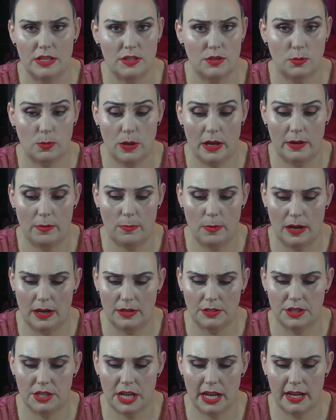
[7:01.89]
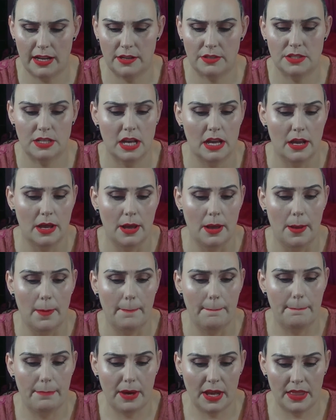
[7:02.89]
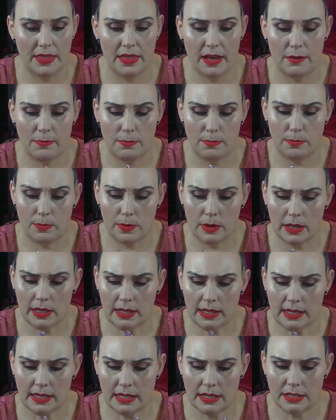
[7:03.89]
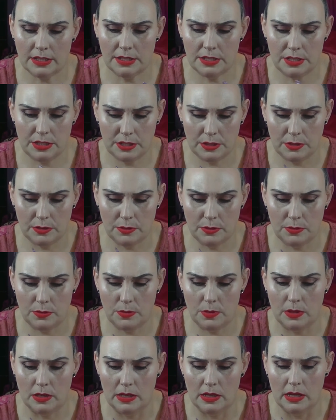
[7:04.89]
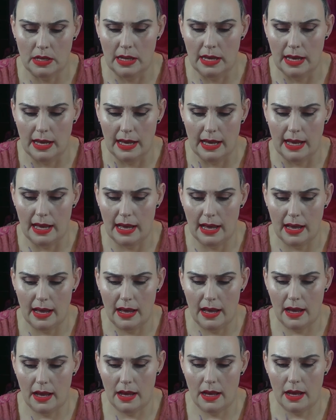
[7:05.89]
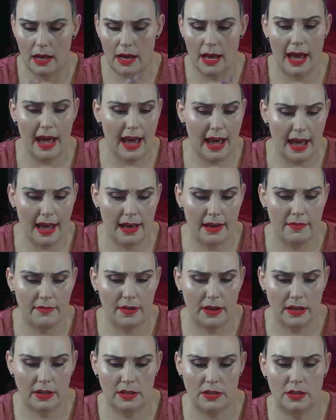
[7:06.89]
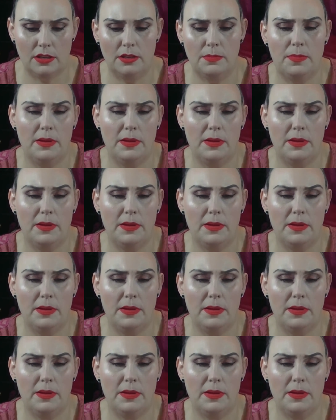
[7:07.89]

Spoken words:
as the Wet n Wild shadows. But they really do have a good